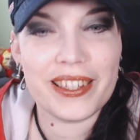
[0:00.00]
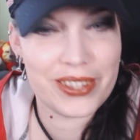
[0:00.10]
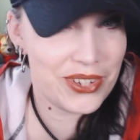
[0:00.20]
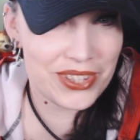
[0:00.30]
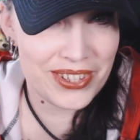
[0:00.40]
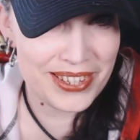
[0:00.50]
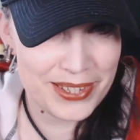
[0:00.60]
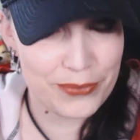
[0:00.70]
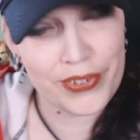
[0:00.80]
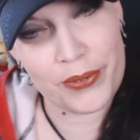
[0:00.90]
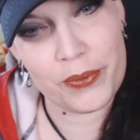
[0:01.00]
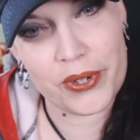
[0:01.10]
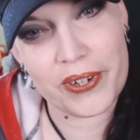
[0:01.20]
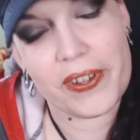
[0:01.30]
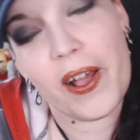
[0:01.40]
Allegedly is a fun
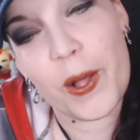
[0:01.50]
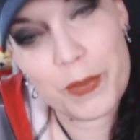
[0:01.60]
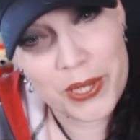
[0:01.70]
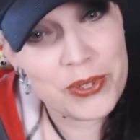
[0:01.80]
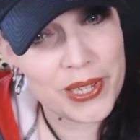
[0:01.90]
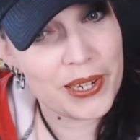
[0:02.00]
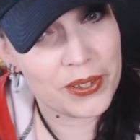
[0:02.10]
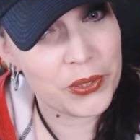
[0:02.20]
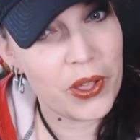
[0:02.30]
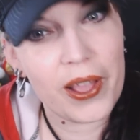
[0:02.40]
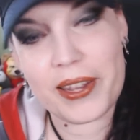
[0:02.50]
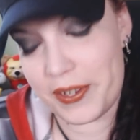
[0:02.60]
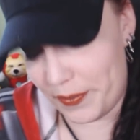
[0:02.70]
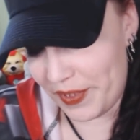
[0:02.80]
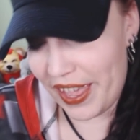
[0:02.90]
word. I'll be using it a
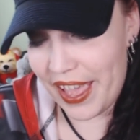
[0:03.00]
lot.